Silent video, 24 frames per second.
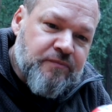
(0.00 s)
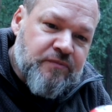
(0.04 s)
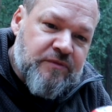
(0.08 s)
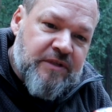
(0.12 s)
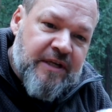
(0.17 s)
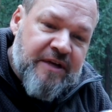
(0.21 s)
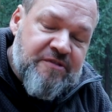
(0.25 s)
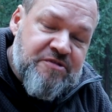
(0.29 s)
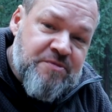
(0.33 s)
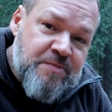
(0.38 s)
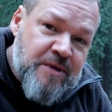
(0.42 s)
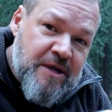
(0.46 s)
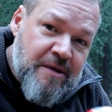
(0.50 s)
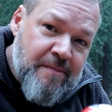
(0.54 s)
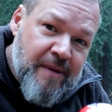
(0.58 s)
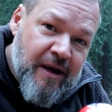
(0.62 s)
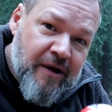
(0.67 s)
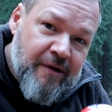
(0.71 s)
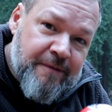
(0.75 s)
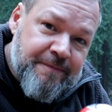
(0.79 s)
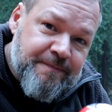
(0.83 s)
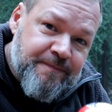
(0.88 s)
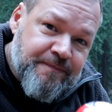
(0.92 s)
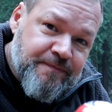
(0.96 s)
gives me
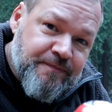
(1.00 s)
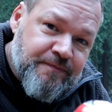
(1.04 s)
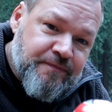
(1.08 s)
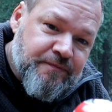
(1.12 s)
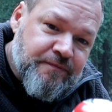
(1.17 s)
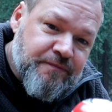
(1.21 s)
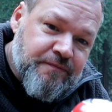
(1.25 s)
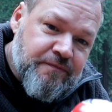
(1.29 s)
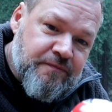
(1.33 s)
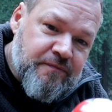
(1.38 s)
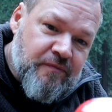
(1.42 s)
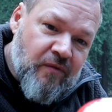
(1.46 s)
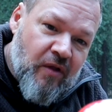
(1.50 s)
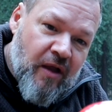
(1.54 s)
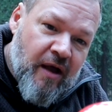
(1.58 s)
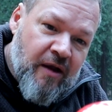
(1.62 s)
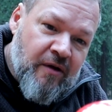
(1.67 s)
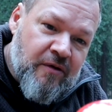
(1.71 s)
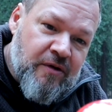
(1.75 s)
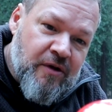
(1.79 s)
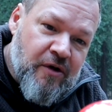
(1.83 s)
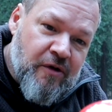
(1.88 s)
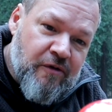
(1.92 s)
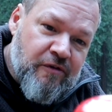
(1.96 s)
about, I
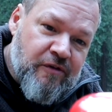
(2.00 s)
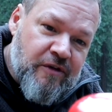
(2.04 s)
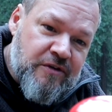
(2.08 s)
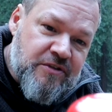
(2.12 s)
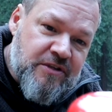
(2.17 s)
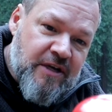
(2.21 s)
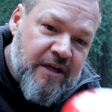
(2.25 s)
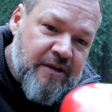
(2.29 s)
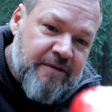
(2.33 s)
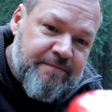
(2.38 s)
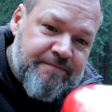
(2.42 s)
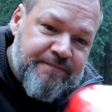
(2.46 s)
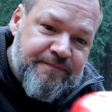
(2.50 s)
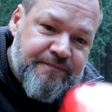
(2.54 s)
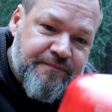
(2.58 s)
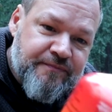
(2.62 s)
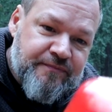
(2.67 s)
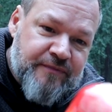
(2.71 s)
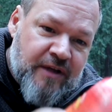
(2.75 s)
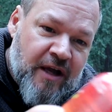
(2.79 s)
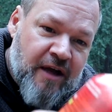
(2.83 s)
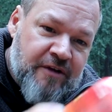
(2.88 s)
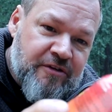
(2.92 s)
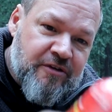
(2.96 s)
don't know, it feels like
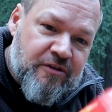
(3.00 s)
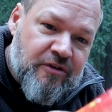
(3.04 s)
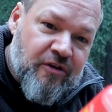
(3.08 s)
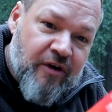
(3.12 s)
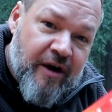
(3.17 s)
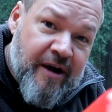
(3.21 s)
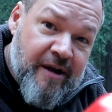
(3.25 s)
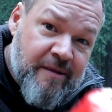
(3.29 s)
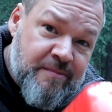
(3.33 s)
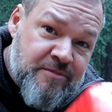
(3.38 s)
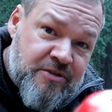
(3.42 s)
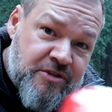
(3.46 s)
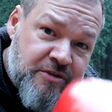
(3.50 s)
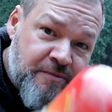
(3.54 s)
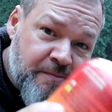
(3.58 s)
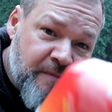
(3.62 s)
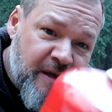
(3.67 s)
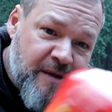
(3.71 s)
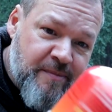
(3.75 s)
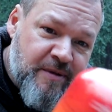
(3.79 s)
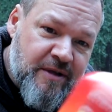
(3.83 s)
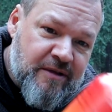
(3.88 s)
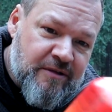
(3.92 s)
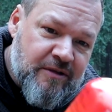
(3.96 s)
100 grams,
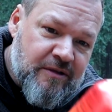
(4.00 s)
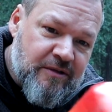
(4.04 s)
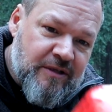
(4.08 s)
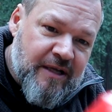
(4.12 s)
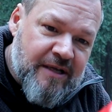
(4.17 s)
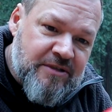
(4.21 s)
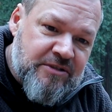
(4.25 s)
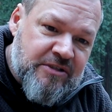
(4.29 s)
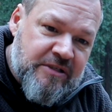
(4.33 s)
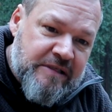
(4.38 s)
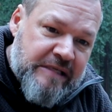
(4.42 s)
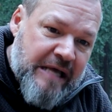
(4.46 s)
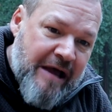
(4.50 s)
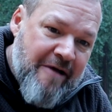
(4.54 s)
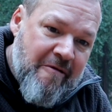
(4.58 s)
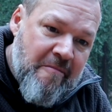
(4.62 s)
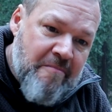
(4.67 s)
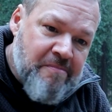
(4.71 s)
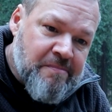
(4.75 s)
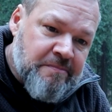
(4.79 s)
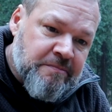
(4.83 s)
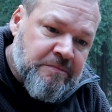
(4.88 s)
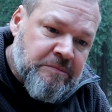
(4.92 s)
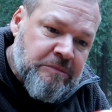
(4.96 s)
maybe a little less than that,
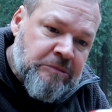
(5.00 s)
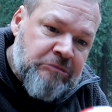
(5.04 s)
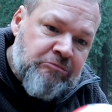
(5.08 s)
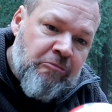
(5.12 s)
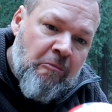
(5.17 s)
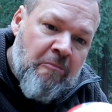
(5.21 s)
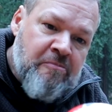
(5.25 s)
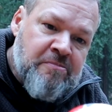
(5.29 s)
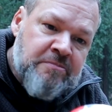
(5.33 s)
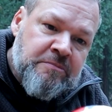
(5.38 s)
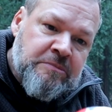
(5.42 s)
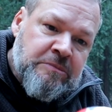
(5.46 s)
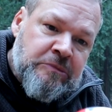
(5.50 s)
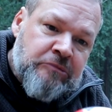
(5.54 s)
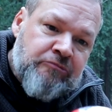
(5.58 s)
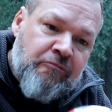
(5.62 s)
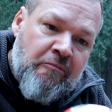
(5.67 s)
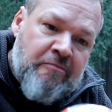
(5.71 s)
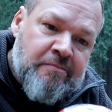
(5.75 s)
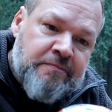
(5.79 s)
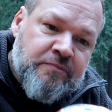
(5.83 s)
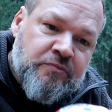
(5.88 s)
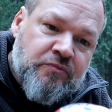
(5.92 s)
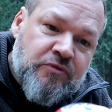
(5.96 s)

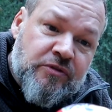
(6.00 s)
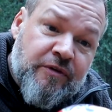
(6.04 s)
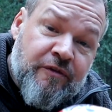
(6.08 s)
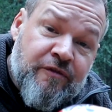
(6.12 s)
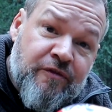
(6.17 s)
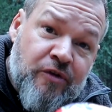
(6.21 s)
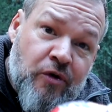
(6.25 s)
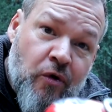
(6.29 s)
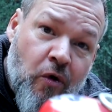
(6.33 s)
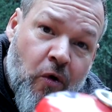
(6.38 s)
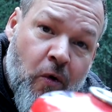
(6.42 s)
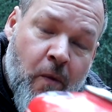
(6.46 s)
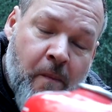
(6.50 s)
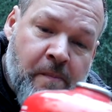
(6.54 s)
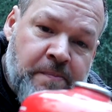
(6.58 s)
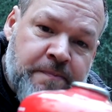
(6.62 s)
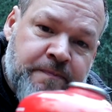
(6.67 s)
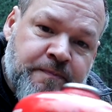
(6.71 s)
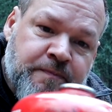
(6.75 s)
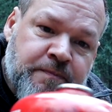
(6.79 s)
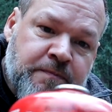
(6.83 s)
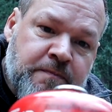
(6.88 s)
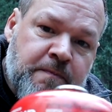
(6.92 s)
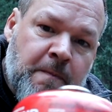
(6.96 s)
of fuel.
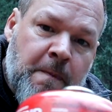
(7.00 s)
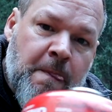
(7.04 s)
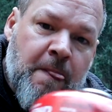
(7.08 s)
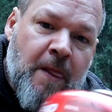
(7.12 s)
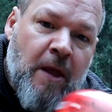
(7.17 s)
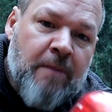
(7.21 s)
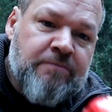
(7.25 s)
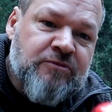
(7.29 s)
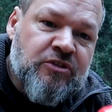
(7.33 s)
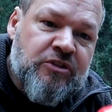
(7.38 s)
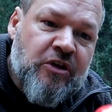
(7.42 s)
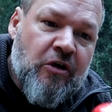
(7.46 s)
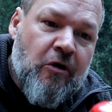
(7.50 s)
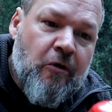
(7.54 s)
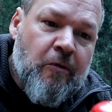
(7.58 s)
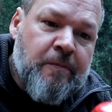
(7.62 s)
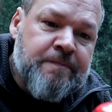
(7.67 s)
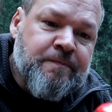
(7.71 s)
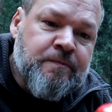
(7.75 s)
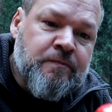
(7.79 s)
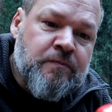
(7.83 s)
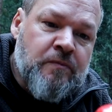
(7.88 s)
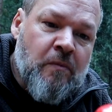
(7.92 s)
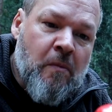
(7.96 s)
So,
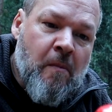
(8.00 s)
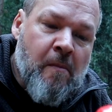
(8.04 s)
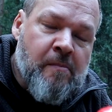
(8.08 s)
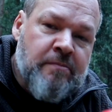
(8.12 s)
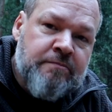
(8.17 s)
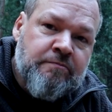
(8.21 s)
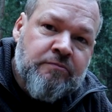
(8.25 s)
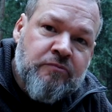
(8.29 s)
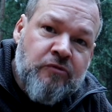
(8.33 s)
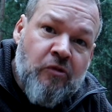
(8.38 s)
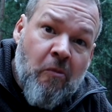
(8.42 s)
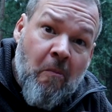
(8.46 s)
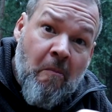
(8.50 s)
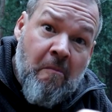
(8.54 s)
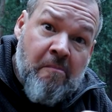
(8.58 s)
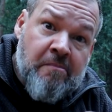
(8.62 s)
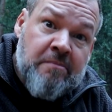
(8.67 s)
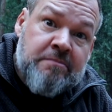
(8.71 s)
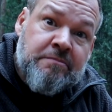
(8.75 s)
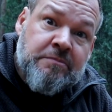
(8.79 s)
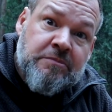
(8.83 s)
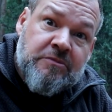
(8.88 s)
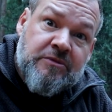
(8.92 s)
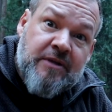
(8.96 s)

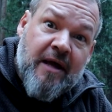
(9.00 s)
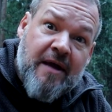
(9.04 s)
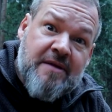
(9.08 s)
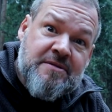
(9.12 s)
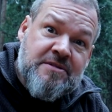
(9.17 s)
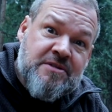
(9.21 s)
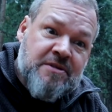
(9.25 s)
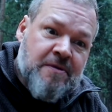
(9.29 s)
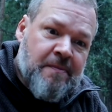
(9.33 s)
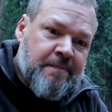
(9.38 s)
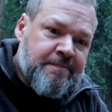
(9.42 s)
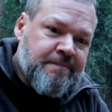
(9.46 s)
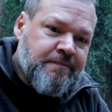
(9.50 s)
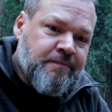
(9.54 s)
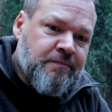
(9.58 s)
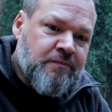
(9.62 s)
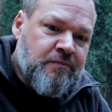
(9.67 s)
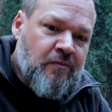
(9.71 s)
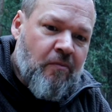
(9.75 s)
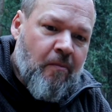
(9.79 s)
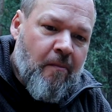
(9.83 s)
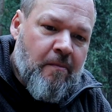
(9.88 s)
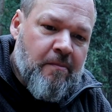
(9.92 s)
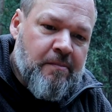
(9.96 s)
nice.
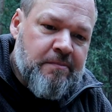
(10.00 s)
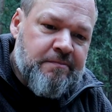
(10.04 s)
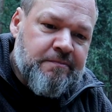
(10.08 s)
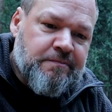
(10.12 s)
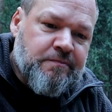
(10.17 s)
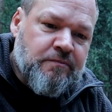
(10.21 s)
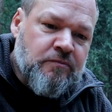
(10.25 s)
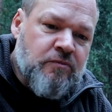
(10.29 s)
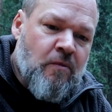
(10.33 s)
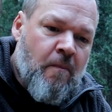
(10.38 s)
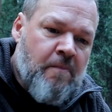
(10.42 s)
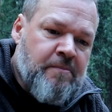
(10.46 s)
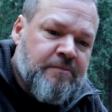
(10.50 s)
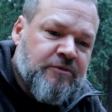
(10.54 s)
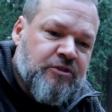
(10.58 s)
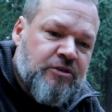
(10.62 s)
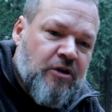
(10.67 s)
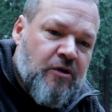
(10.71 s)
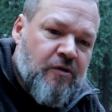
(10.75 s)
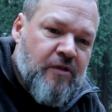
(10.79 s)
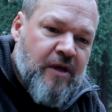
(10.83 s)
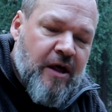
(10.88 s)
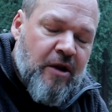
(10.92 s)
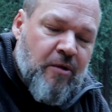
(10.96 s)

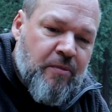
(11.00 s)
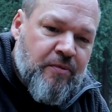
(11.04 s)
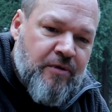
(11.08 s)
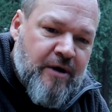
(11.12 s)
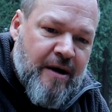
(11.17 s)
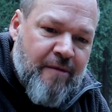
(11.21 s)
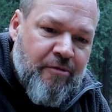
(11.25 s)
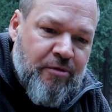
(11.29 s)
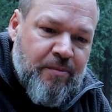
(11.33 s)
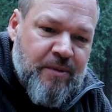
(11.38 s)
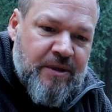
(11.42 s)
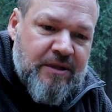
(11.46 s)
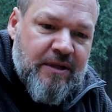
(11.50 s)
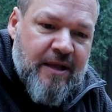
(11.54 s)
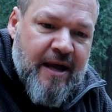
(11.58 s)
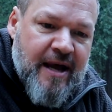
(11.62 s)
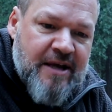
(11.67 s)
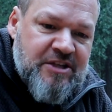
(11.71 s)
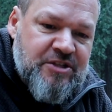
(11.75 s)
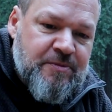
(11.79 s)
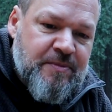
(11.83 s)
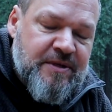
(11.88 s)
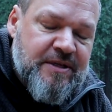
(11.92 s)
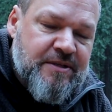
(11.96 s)
So that'll probably
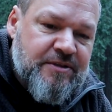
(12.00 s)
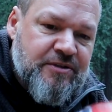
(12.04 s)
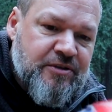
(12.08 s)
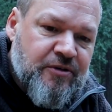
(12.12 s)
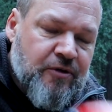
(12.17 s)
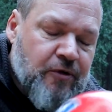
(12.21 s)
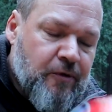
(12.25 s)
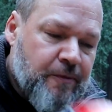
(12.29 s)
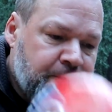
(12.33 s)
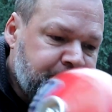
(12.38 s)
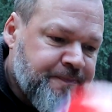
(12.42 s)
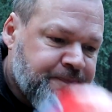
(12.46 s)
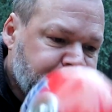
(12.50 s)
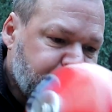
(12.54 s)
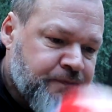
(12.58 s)
last me until